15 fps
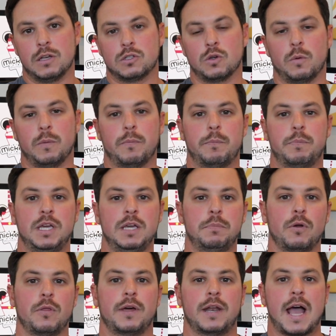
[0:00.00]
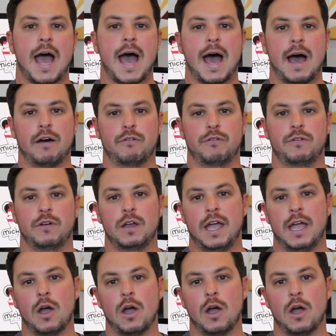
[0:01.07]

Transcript: So people that have